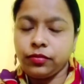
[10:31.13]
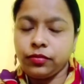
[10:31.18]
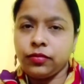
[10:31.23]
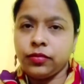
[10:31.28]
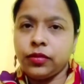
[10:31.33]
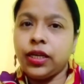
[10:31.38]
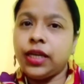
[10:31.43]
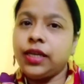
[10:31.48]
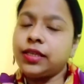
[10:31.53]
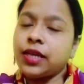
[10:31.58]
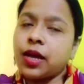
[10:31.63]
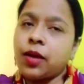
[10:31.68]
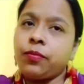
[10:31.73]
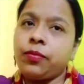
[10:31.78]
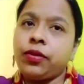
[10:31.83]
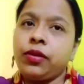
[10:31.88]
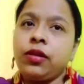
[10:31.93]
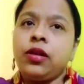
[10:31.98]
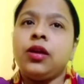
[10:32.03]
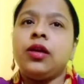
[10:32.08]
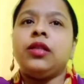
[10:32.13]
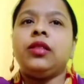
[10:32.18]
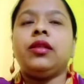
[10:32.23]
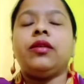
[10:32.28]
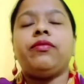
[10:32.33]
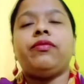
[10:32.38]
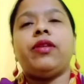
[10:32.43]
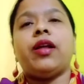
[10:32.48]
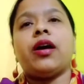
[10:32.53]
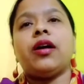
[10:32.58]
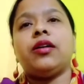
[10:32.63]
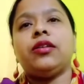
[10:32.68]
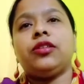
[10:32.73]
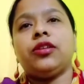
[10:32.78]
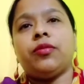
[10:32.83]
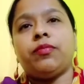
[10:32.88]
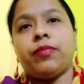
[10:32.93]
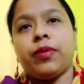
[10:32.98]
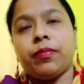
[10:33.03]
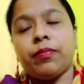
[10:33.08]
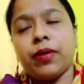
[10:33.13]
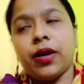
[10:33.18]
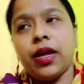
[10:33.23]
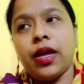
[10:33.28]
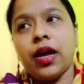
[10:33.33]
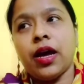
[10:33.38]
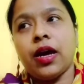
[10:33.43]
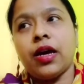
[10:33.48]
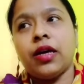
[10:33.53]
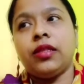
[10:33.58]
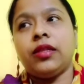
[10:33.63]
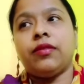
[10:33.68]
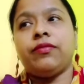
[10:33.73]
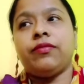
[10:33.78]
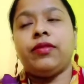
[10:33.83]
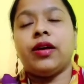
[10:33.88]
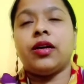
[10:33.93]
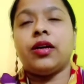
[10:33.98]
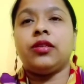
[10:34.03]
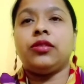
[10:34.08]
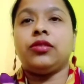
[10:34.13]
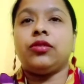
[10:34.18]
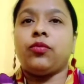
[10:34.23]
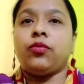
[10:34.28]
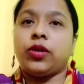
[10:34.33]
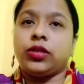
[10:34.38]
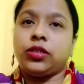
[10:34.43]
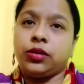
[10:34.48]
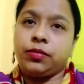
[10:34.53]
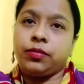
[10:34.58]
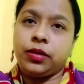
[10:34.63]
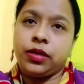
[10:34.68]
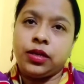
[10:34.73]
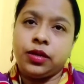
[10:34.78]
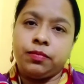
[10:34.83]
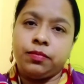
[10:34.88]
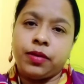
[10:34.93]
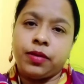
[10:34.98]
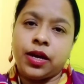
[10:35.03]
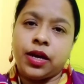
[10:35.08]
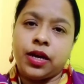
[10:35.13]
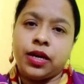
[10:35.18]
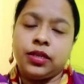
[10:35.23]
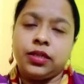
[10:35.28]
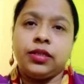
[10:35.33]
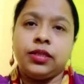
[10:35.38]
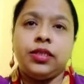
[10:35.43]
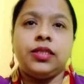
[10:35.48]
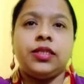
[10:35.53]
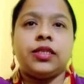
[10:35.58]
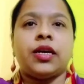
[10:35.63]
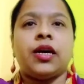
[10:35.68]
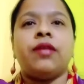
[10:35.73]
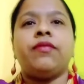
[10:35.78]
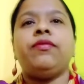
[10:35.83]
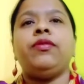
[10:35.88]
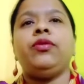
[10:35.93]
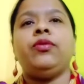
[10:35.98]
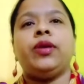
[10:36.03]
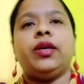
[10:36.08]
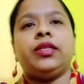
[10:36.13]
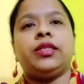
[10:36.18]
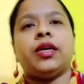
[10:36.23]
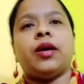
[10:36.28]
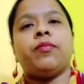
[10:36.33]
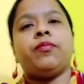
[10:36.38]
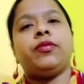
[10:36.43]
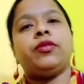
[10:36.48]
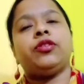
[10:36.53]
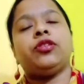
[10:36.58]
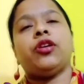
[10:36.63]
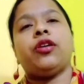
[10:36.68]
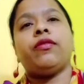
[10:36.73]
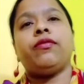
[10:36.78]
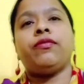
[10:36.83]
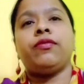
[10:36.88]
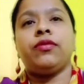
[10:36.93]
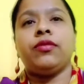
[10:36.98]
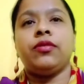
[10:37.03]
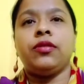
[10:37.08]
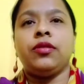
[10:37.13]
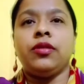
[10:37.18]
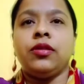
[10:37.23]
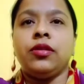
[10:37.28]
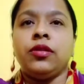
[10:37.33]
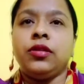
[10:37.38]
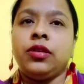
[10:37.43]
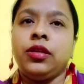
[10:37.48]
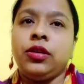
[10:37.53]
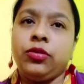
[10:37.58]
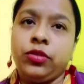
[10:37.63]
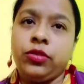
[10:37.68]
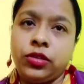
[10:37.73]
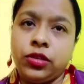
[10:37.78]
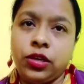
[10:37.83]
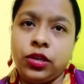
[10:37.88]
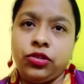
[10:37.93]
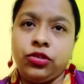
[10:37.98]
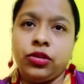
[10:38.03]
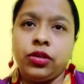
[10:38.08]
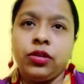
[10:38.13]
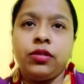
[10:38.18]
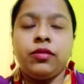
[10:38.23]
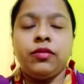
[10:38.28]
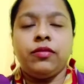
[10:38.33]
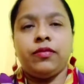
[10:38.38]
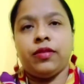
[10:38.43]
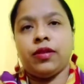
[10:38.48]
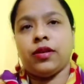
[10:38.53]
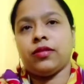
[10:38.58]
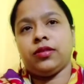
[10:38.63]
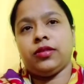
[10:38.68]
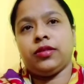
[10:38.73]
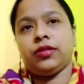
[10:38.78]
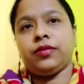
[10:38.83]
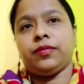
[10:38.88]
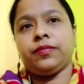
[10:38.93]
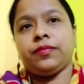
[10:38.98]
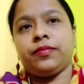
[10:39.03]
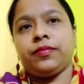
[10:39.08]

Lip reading: Example, the flowers of papaya, the flowers of watermelon plant. These are few examples of unisexual flowers.